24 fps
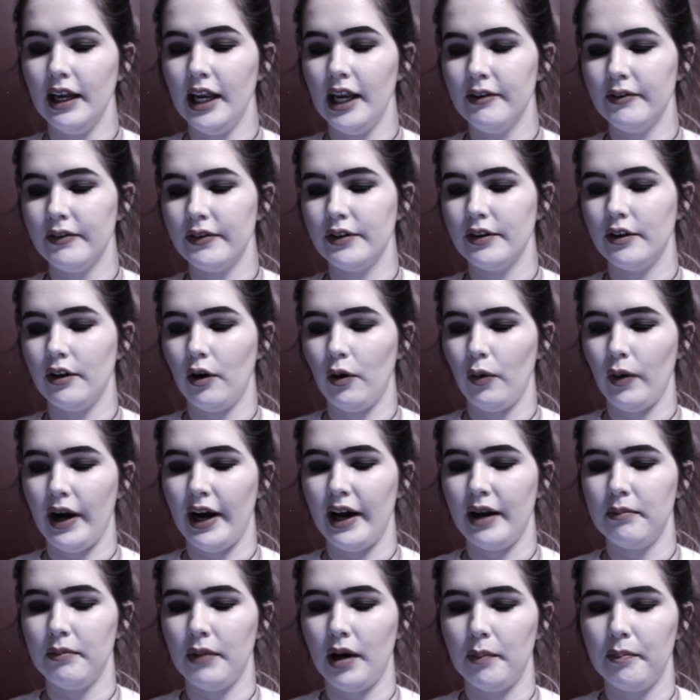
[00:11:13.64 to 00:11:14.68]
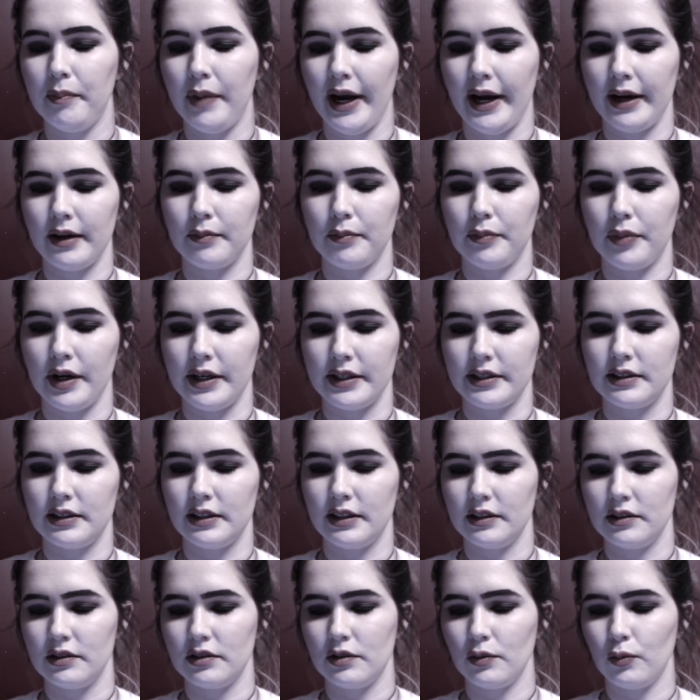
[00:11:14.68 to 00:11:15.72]
even though I had my back pressed
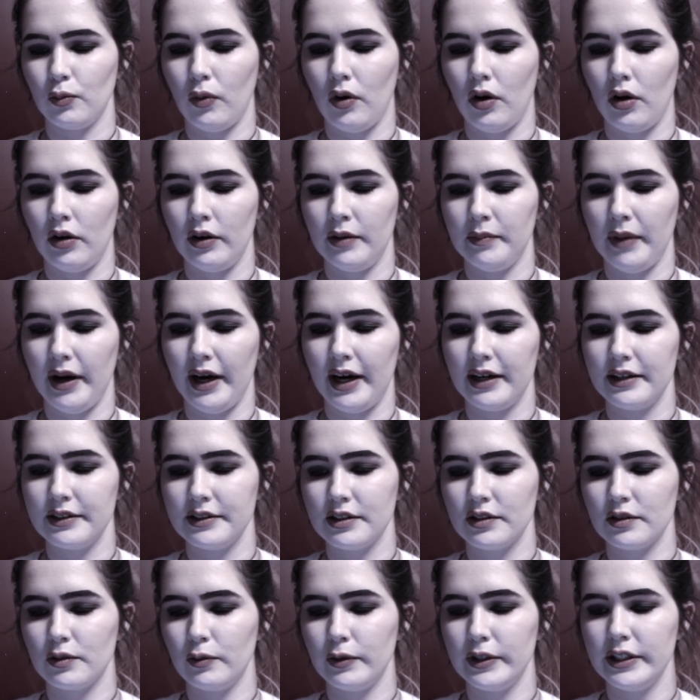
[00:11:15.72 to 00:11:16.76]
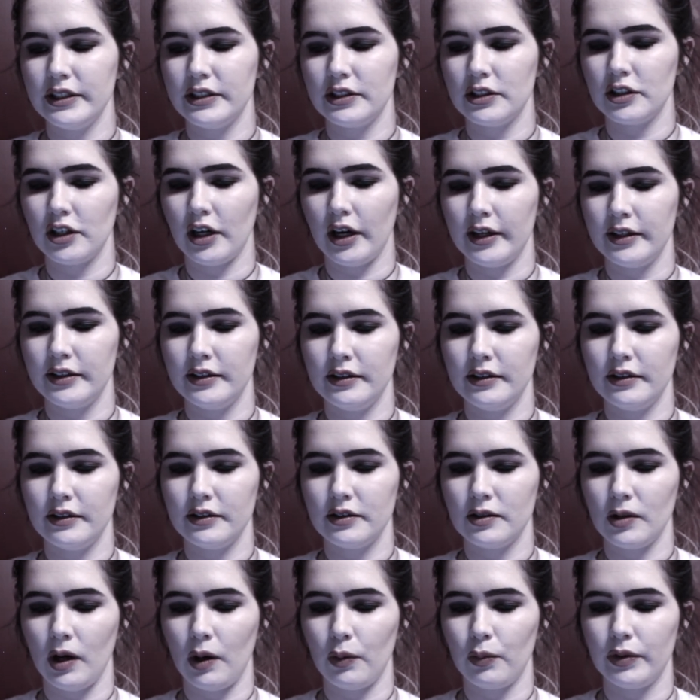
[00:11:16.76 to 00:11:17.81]
against the wall and my eyes squeezed shut
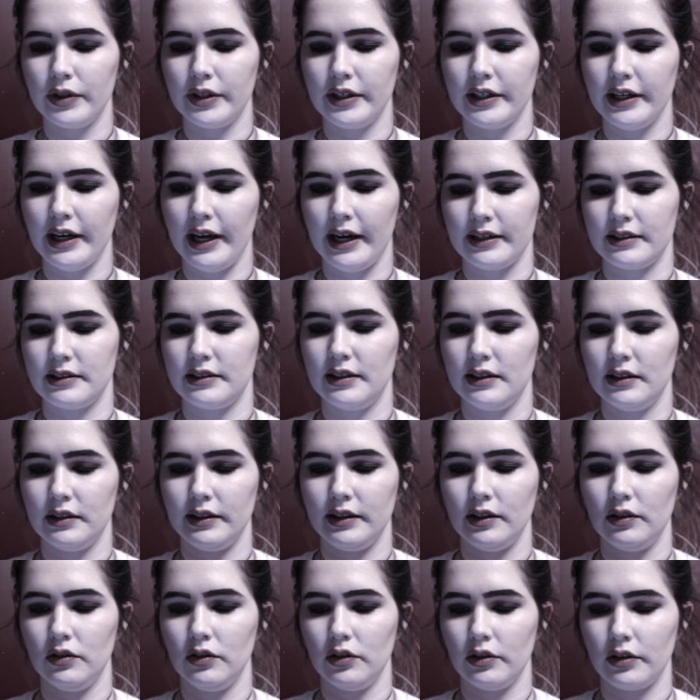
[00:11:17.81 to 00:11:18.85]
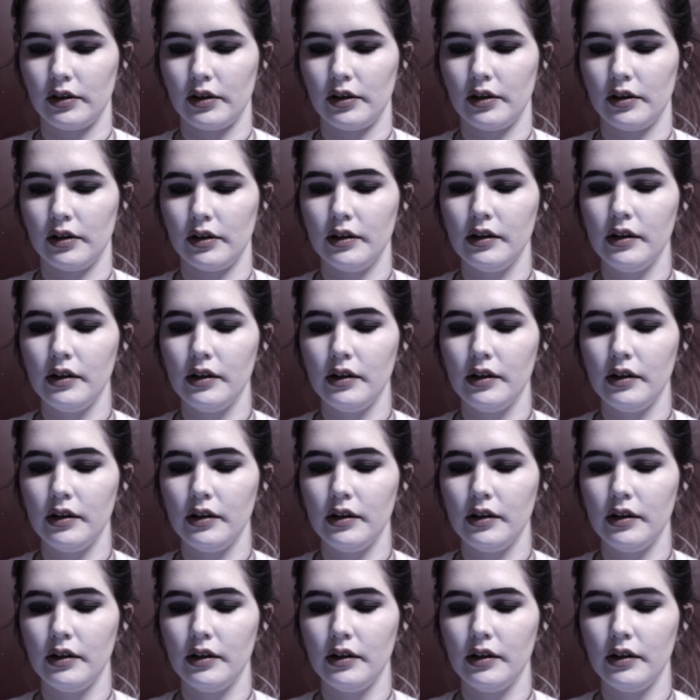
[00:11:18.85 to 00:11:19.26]
so I wouldn't accidentally look